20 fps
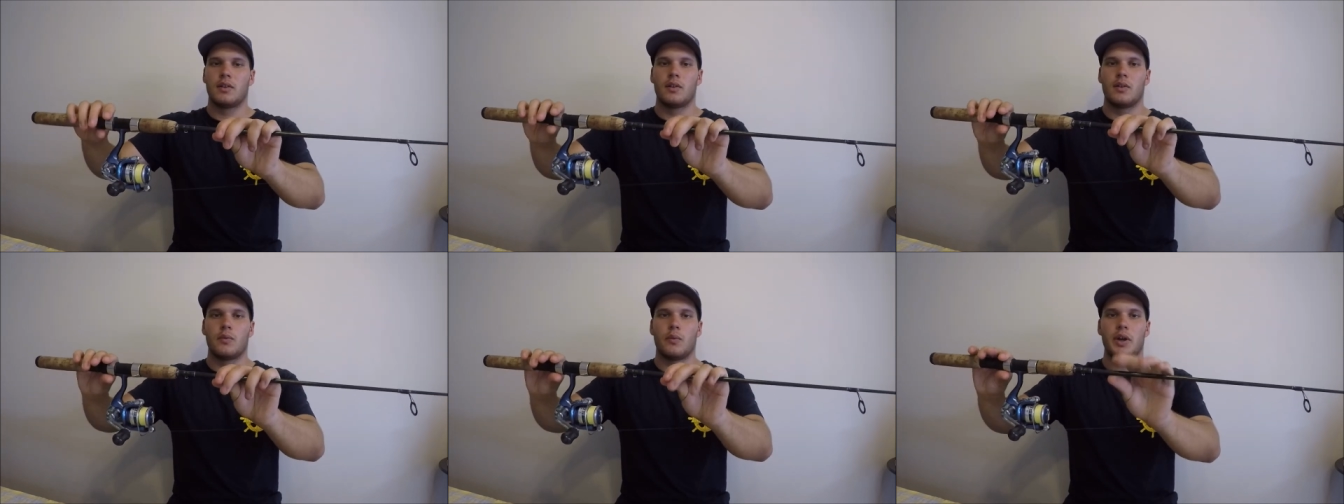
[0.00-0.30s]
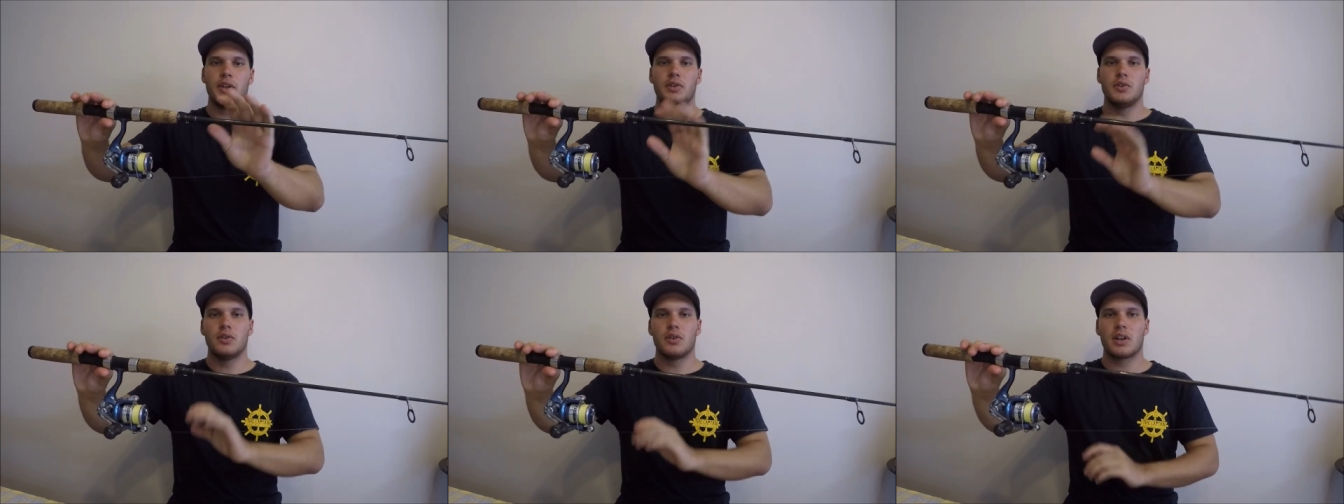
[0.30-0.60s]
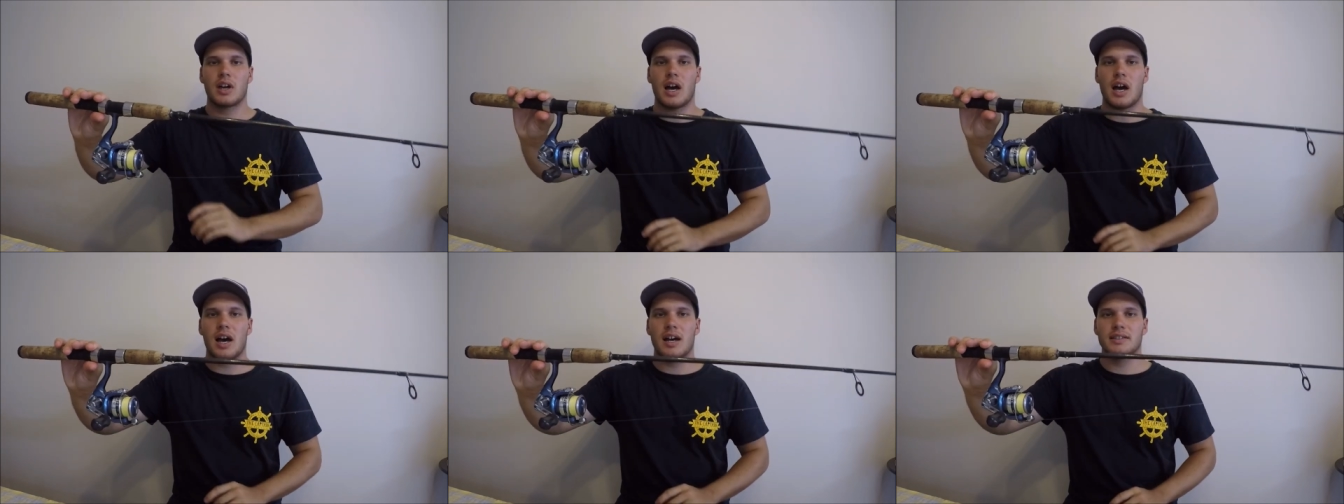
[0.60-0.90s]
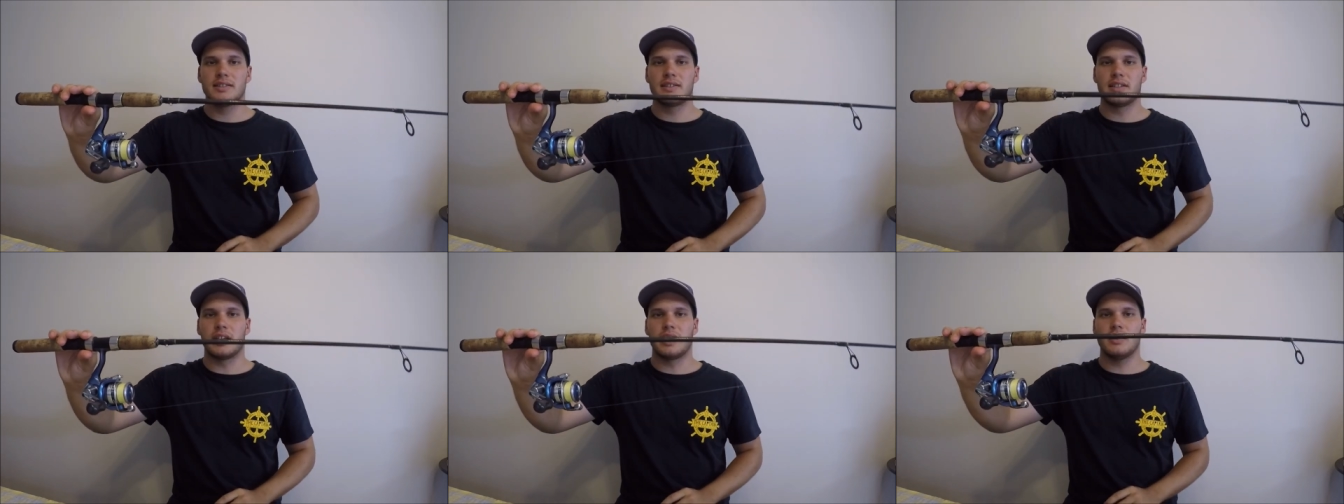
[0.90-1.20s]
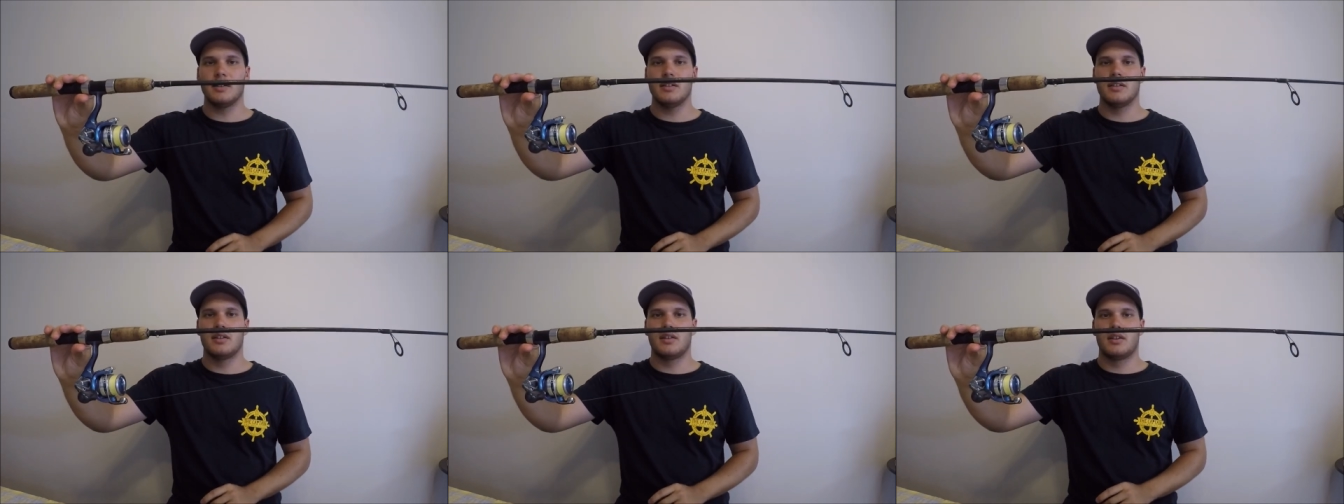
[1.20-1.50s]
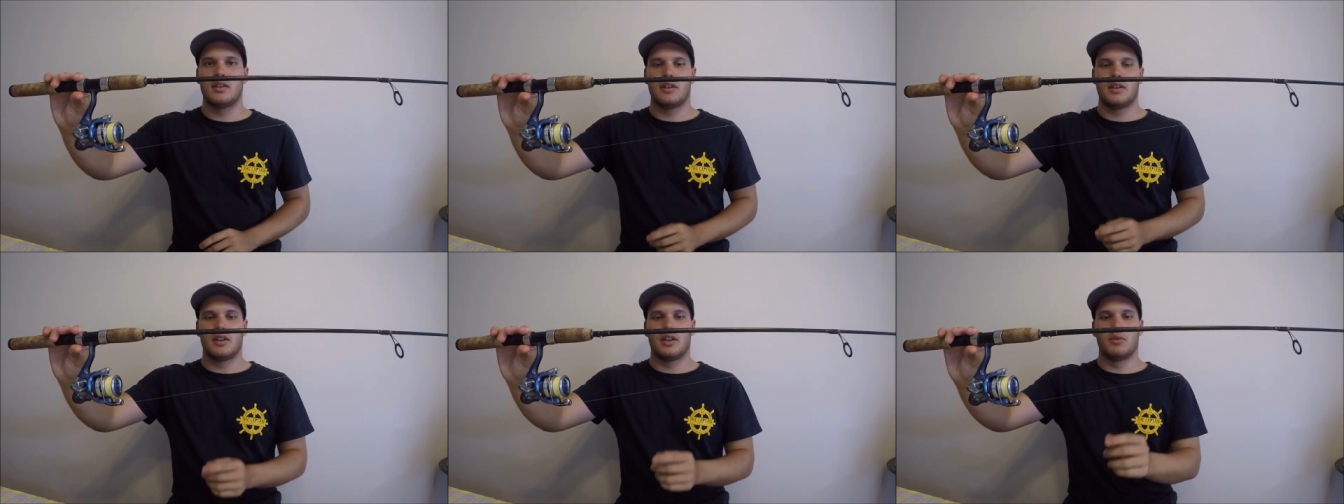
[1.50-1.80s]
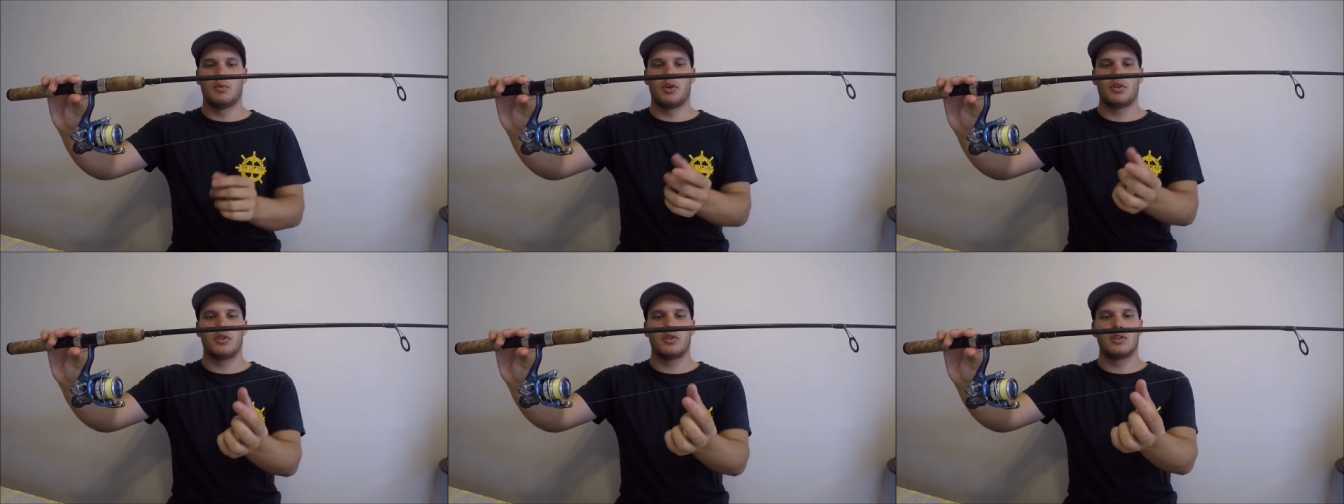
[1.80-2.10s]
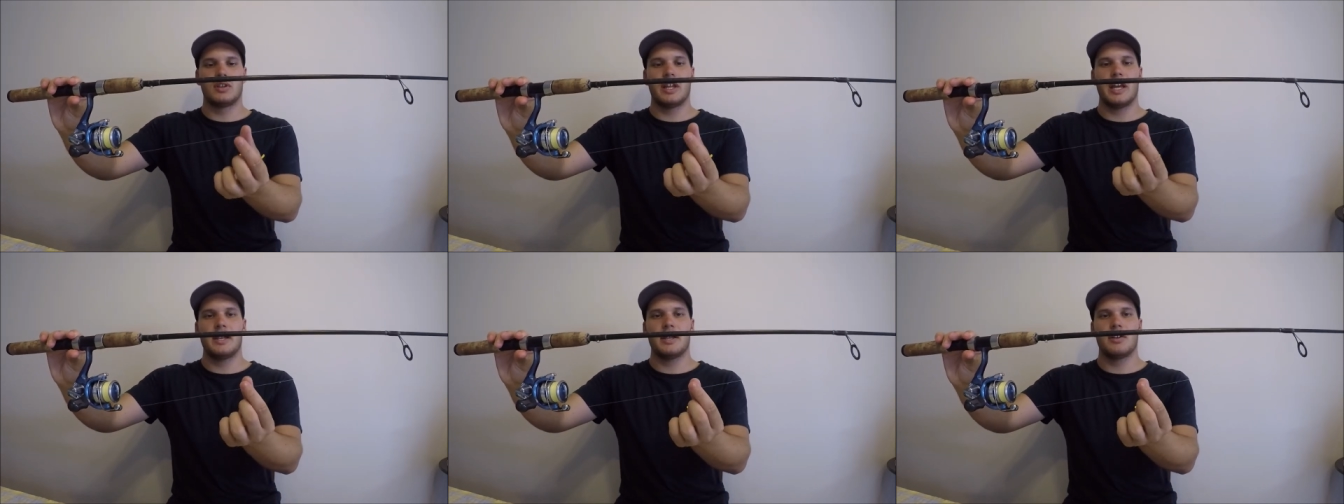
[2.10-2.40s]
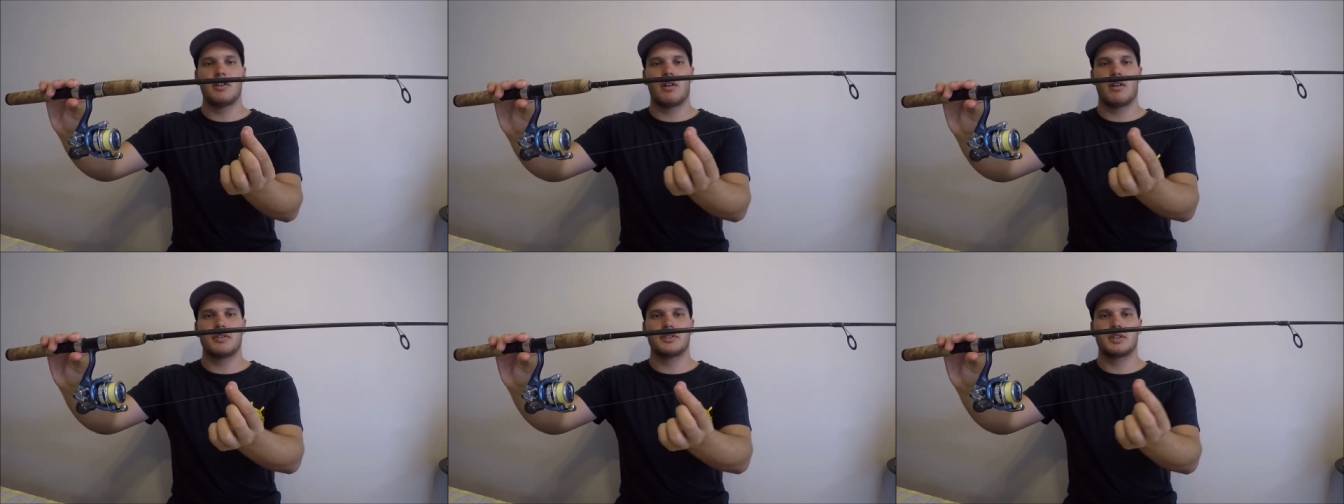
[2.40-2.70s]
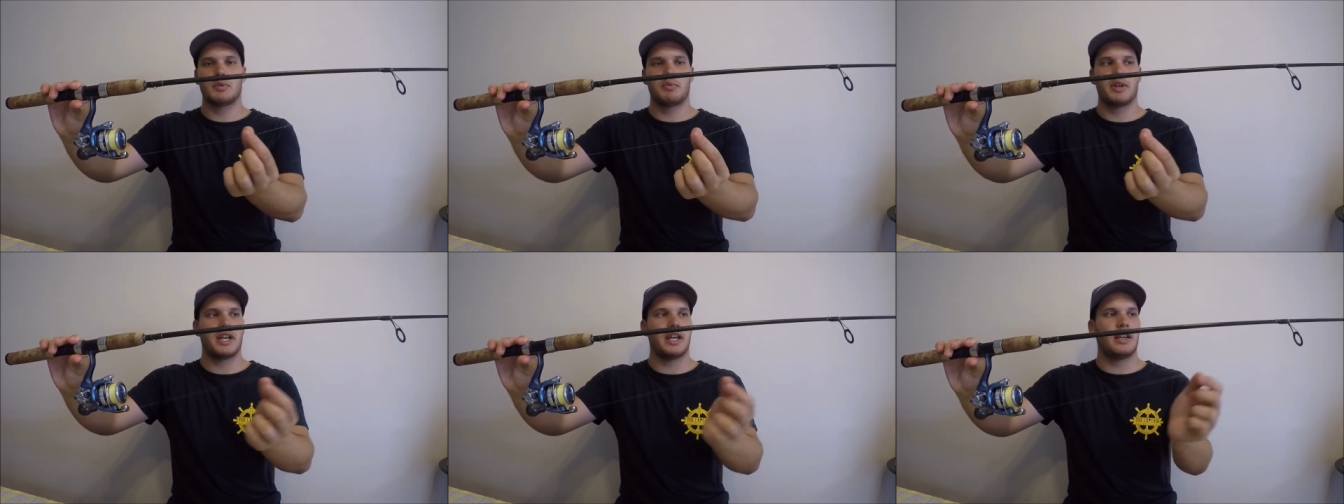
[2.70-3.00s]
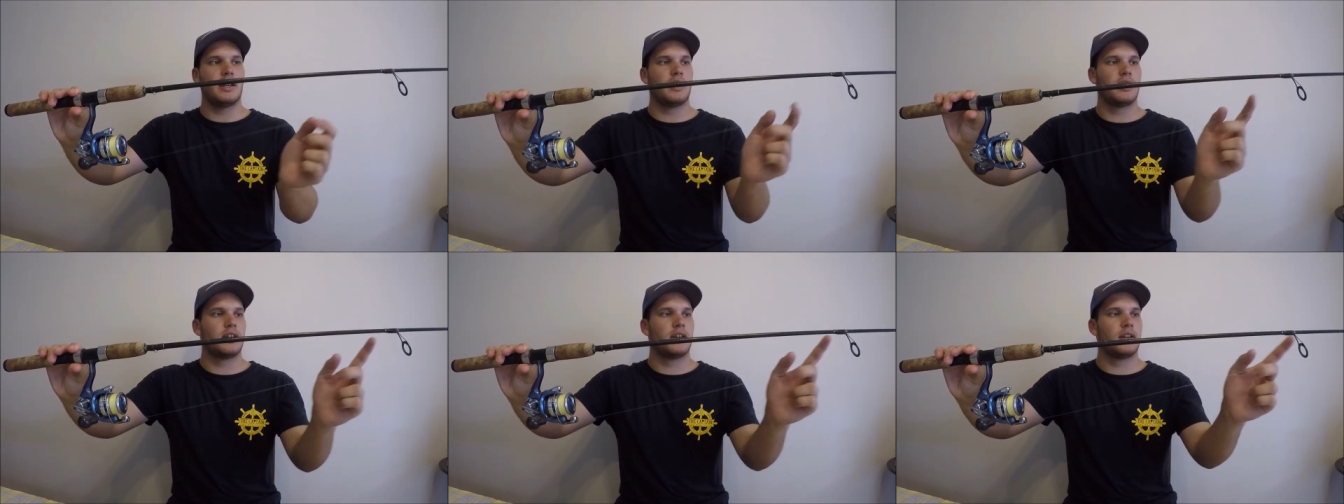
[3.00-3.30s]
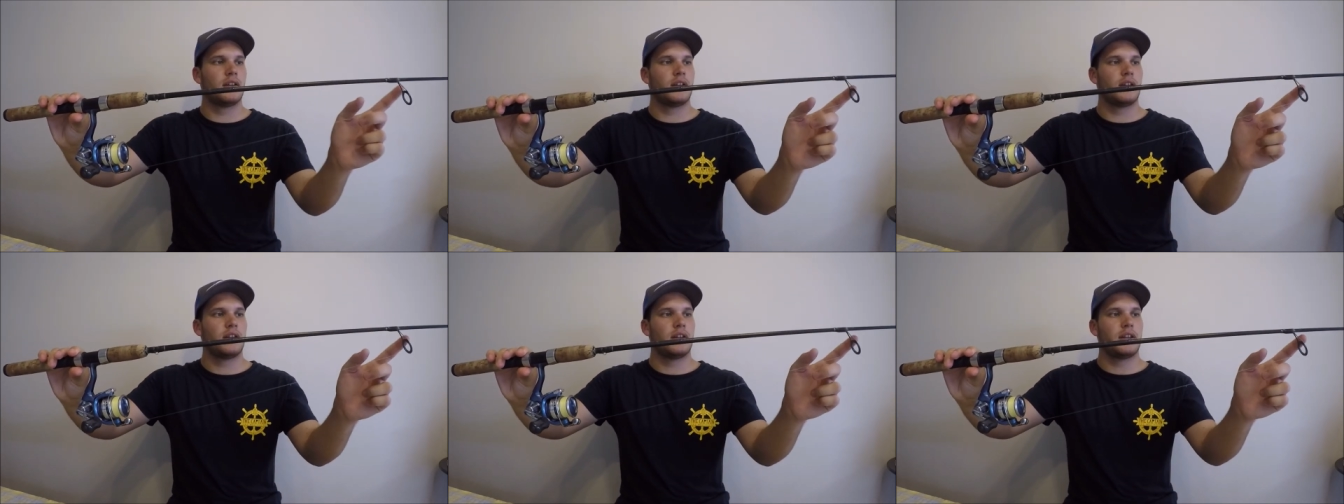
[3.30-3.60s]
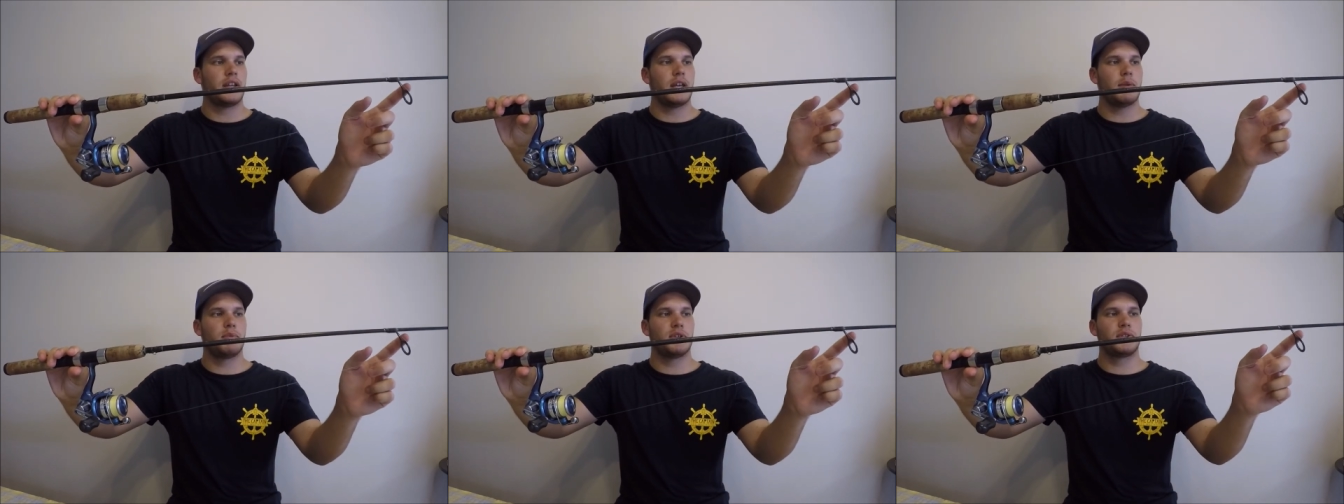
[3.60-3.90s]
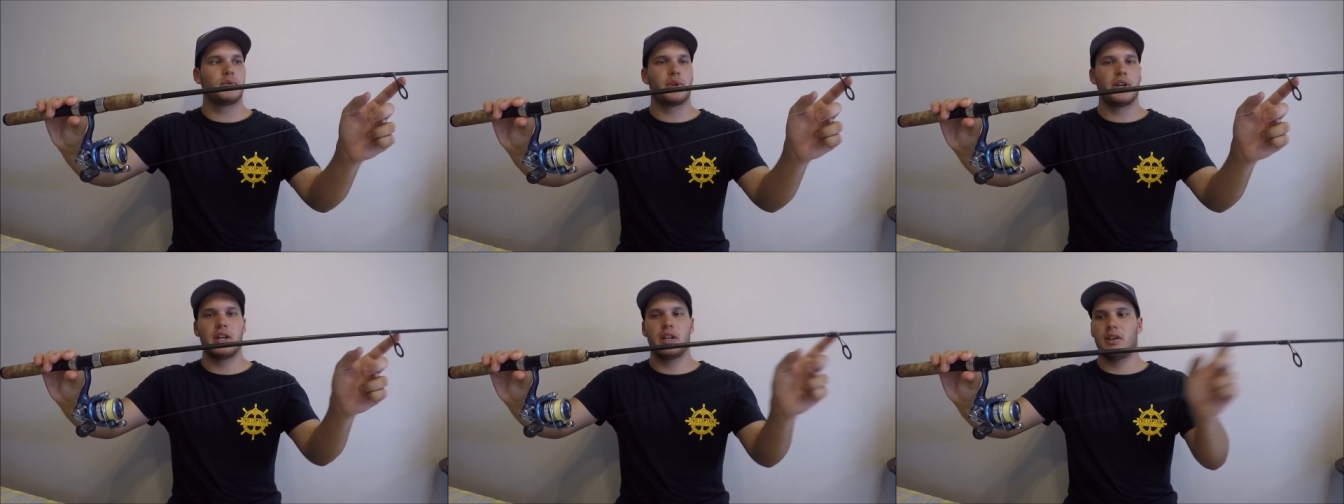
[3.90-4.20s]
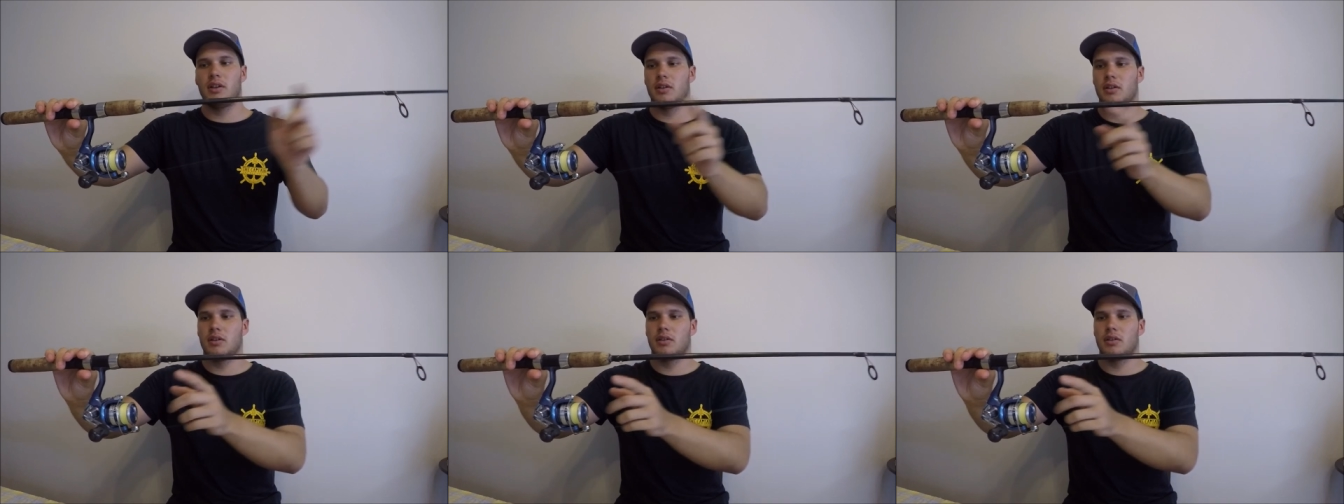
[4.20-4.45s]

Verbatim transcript: When you're casting, you want your leader knot to be in between